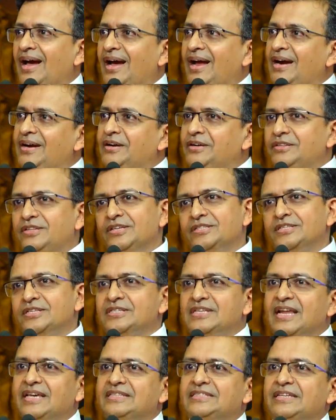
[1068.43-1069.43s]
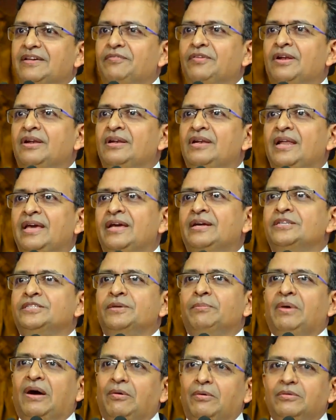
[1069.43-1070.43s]
And this is like several layers
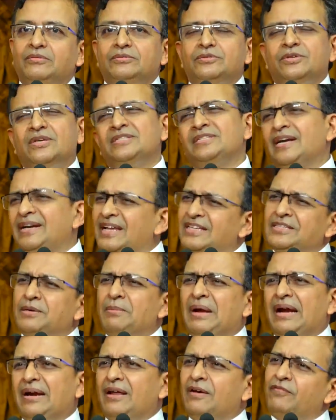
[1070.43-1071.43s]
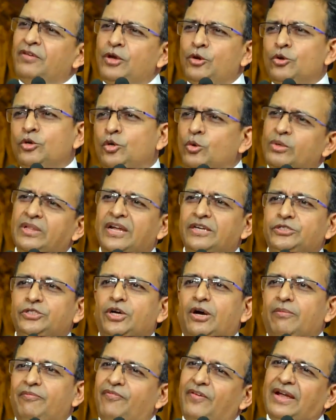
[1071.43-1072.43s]
above. So he said, doesn't matter. Will you do that
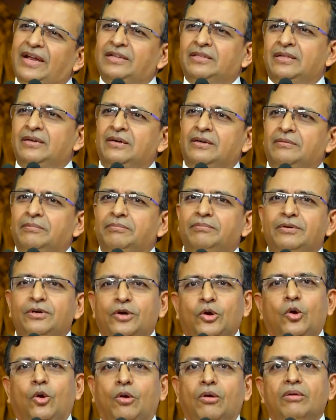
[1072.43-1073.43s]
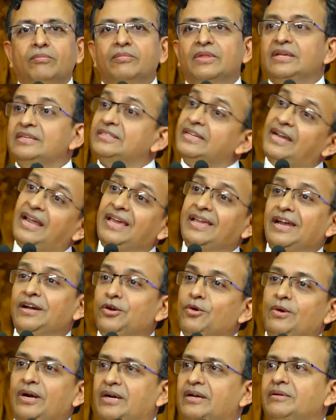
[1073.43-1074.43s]
job? Forget the role. He said, I
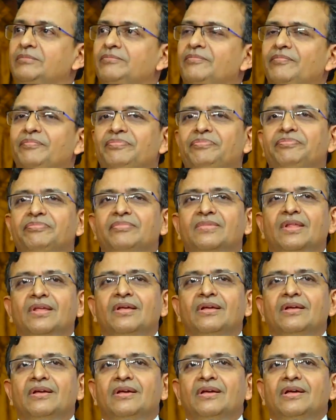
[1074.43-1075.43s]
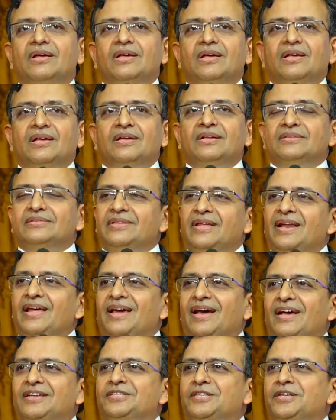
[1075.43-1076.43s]
can do it. Then I
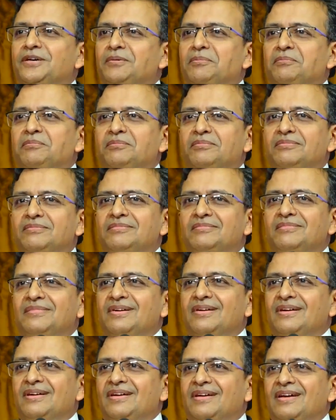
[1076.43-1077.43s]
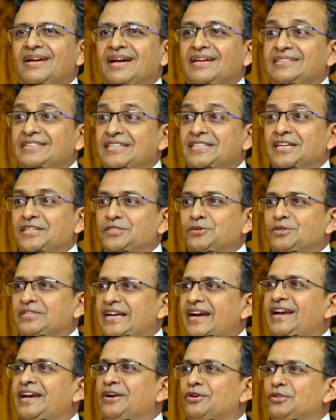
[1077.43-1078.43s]
asked him, just as he was
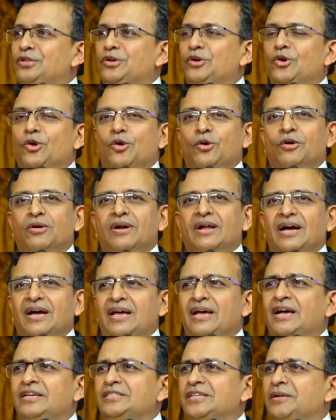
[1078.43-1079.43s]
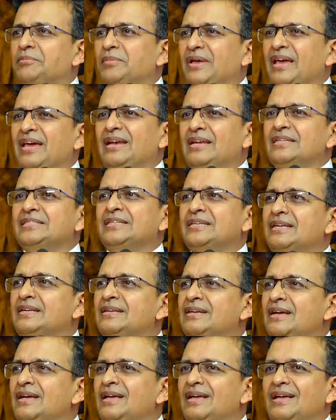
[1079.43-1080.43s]
heading to the door, I asked him, hey,
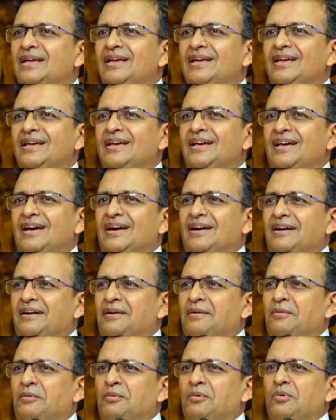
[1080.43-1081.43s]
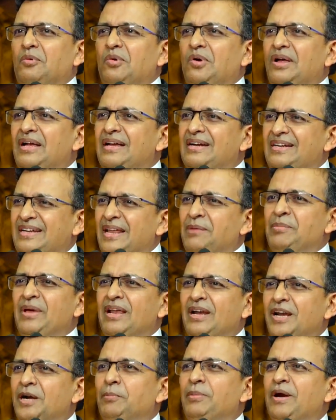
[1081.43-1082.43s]
listen, tell me
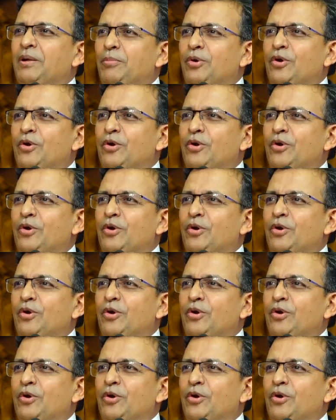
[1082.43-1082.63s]
a little bit